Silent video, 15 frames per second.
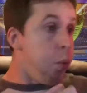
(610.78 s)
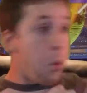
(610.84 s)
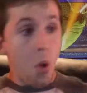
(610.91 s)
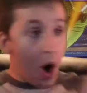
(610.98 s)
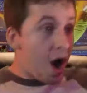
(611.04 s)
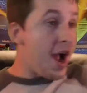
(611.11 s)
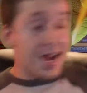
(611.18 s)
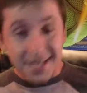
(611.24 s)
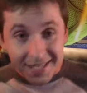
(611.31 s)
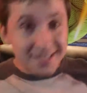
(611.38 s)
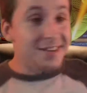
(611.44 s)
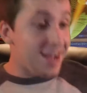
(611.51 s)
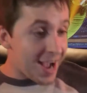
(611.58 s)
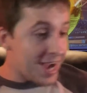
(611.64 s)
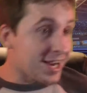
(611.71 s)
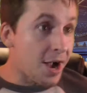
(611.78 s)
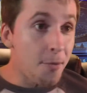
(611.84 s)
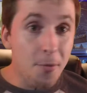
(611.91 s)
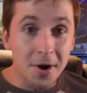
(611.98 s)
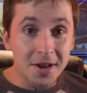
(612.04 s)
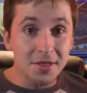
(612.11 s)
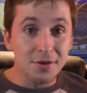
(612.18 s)
What? I got
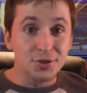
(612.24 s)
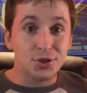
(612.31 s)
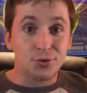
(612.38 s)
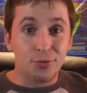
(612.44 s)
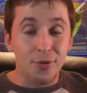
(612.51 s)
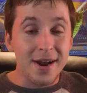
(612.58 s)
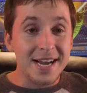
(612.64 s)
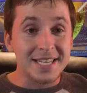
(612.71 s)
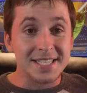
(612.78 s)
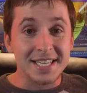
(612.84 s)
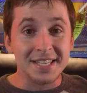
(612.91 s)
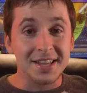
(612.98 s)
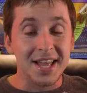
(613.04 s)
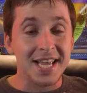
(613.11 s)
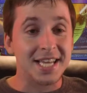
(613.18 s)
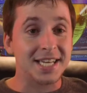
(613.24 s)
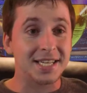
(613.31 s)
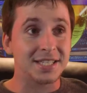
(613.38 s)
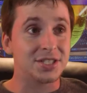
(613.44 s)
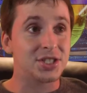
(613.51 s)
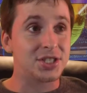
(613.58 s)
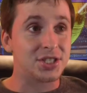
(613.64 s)
one of those crazy, like,
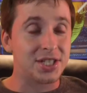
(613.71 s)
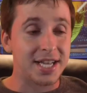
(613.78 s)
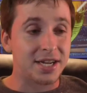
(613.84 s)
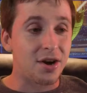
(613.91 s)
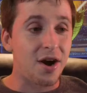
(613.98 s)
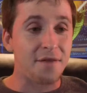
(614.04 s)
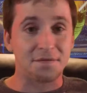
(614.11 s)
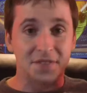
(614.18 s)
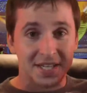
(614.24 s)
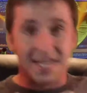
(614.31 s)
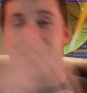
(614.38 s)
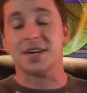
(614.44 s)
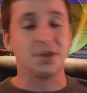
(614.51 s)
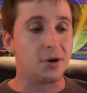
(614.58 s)
just like off the kick